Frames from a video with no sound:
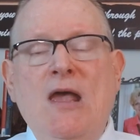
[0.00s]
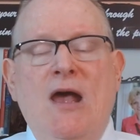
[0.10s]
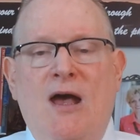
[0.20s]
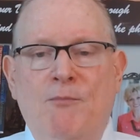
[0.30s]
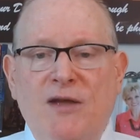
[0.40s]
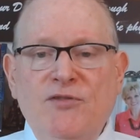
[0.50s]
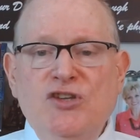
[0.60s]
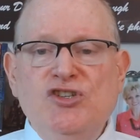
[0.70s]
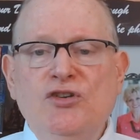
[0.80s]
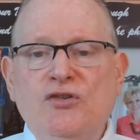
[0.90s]
Among the
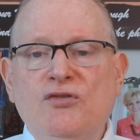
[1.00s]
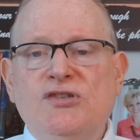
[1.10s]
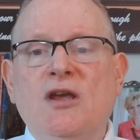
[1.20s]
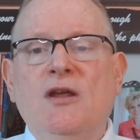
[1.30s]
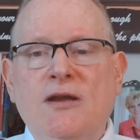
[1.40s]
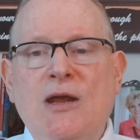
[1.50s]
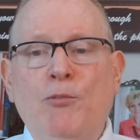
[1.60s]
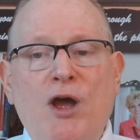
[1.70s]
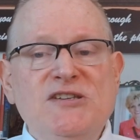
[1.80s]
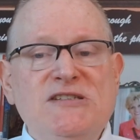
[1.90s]
Jews,
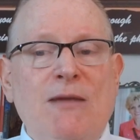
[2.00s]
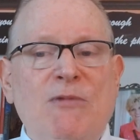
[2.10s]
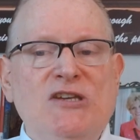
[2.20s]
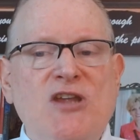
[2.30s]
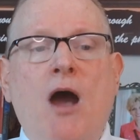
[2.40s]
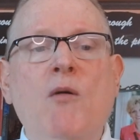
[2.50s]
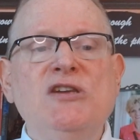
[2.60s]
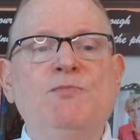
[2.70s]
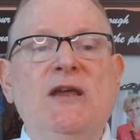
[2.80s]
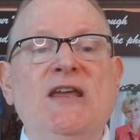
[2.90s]
Nimrod's name has always
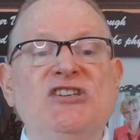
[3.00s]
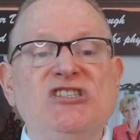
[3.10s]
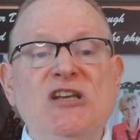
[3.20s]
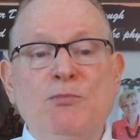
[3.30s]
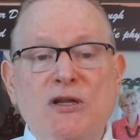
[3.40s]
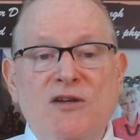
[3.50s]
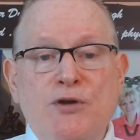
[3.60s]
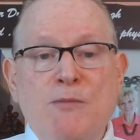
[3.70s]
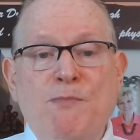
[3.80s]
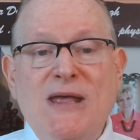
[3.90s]
been a symbol of
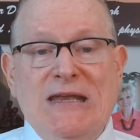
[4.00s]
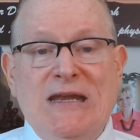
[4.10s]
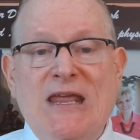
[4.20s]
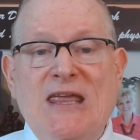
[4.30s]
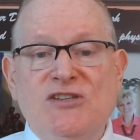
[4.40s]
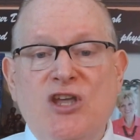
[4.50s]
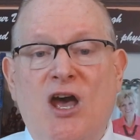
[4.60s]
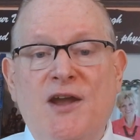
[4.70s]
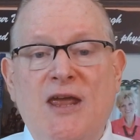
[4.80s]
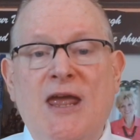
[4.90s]
rebellion against
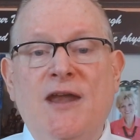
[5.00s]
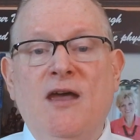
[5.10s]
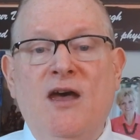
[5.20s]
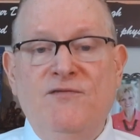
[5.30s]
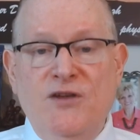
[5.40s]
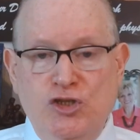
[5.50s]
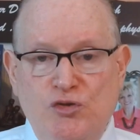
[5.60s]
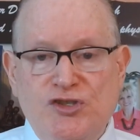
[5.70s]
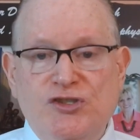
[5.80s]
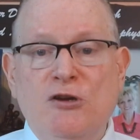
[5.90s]
God and of
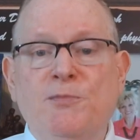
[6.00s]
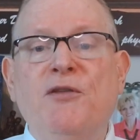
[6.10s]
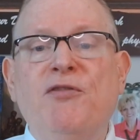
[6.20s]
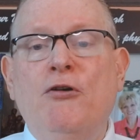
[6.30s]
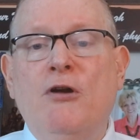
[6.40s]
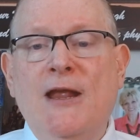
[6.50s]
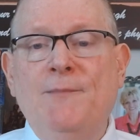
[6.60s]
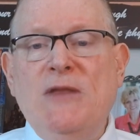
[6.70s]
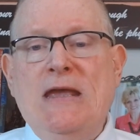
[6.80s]
usurped authority.